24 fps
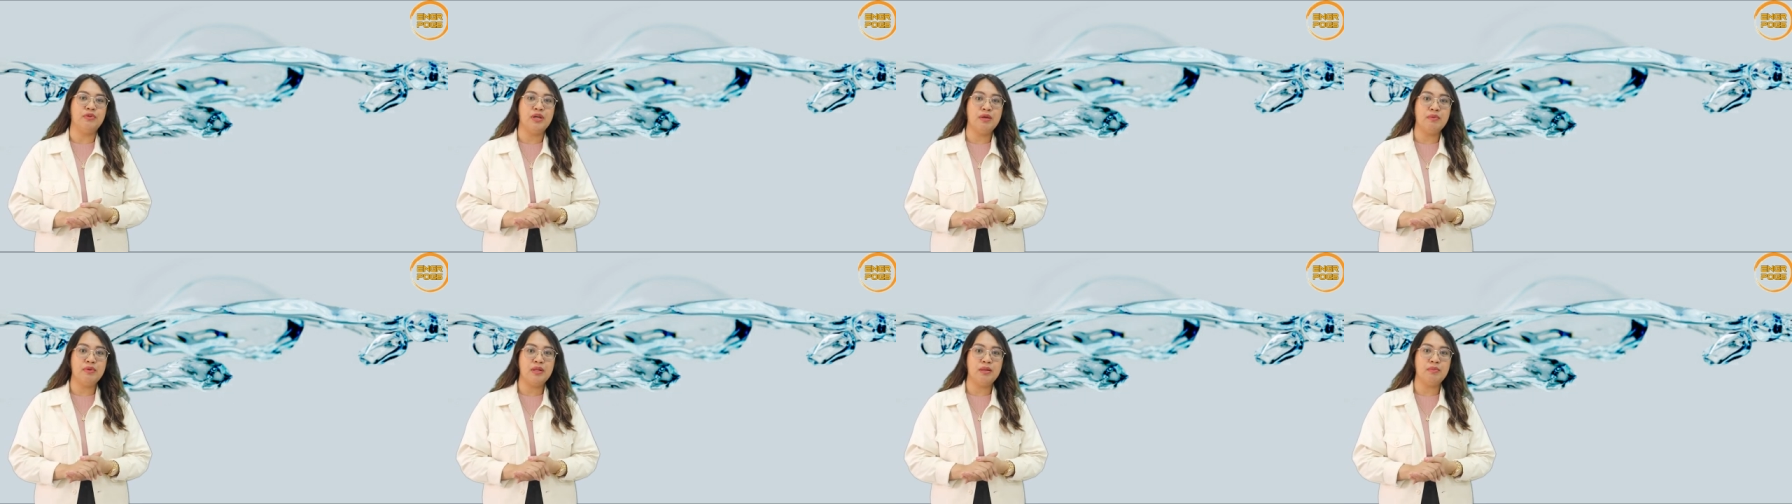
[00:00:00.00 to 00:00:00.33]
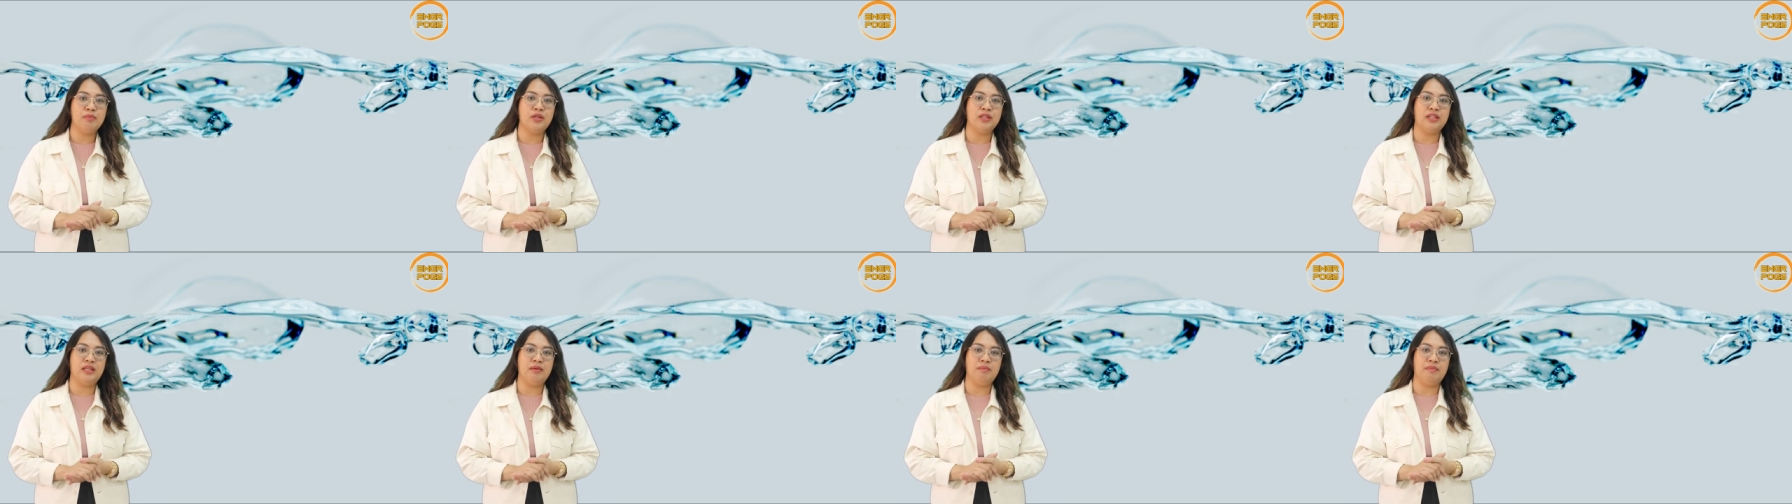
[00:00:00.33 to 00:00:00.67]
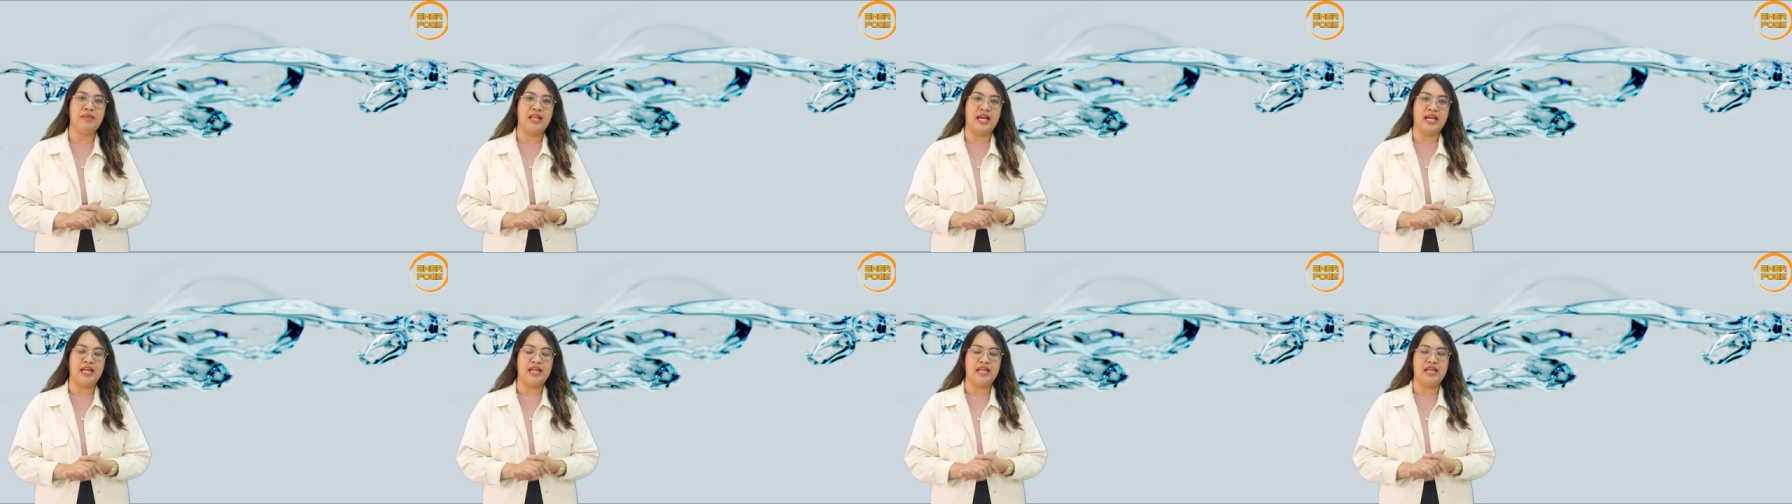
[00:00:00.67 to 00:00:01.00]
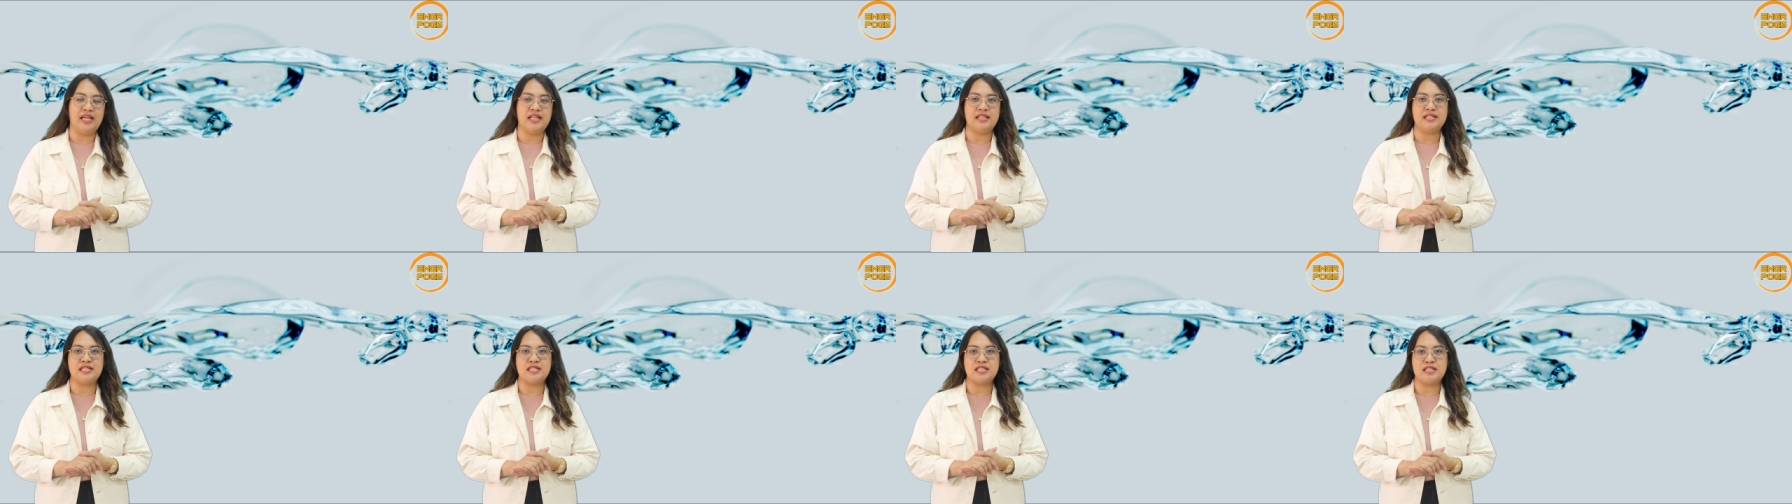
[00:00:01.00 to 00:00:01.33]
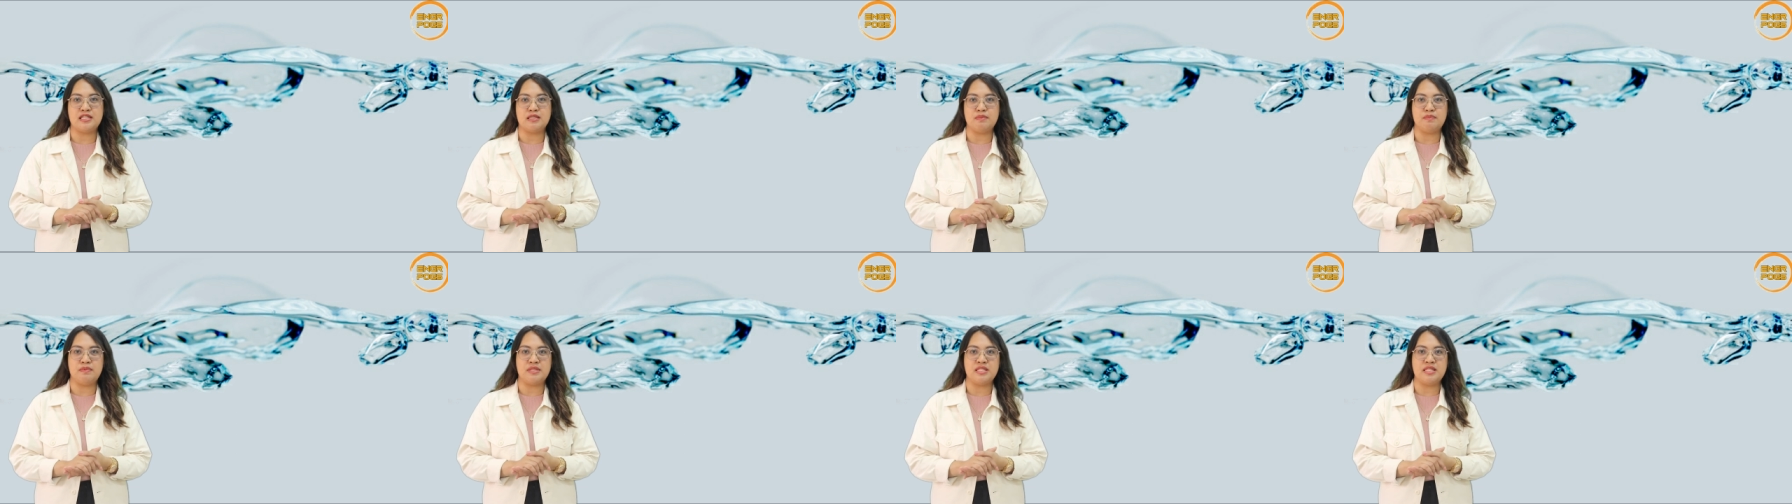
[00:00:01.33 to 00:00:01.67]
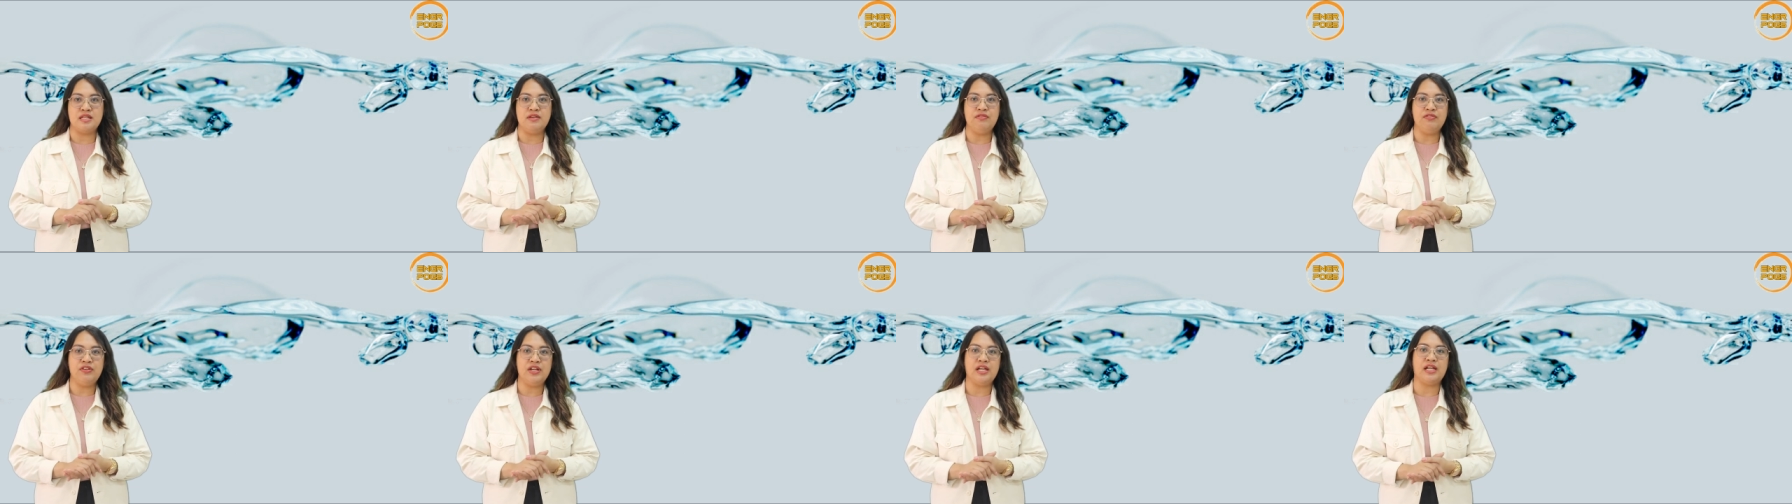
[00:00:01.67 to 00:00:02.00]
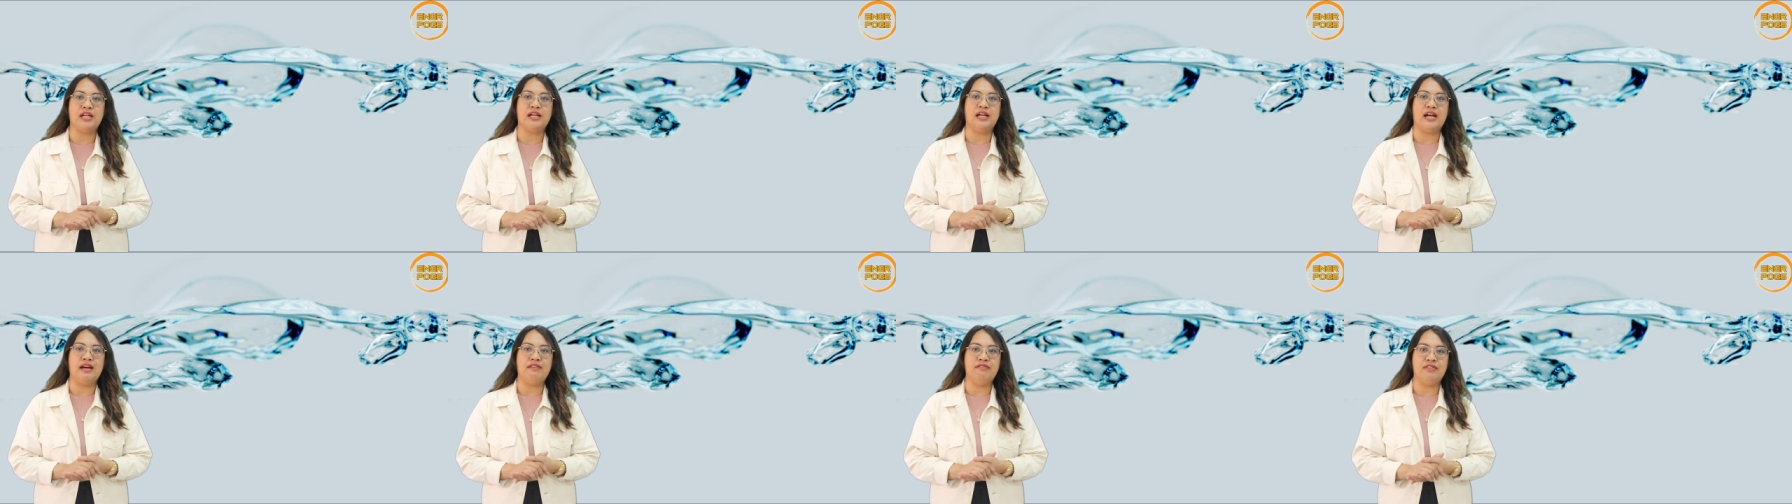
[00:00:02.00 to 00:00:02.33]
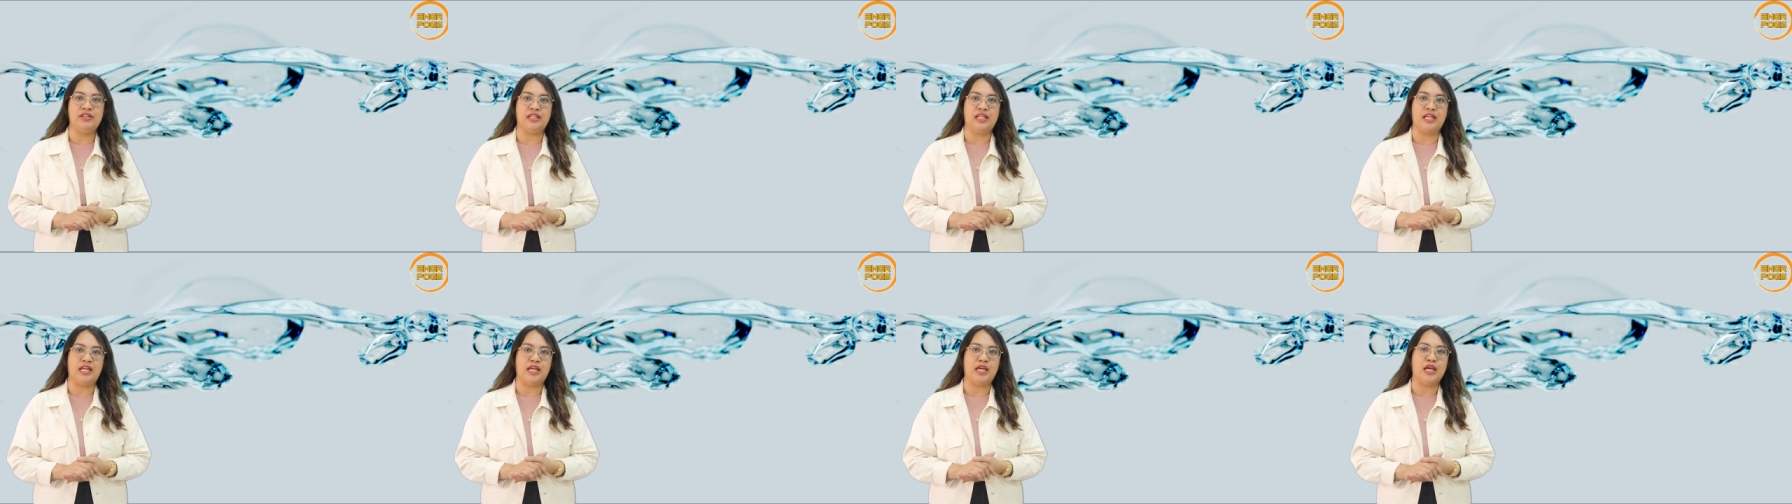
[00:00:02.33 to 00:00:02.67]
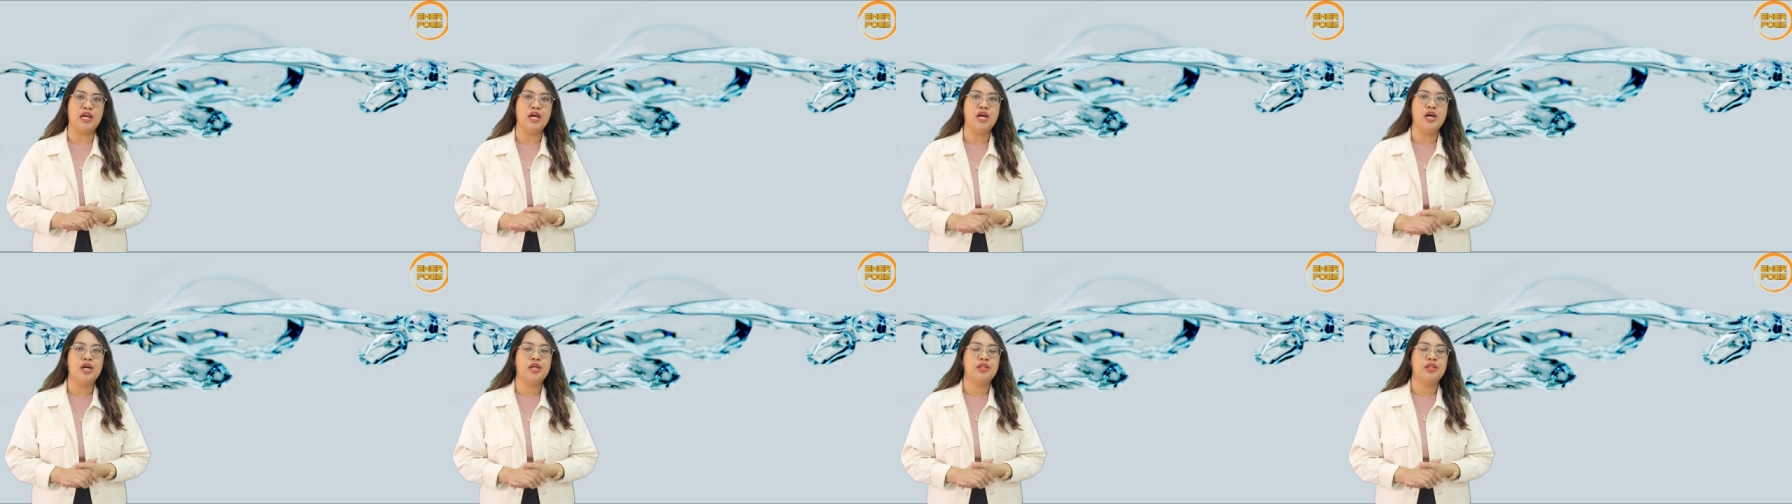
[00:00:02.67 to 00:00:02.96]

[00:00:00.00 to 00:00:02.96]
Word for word: we will multiply its specific gravity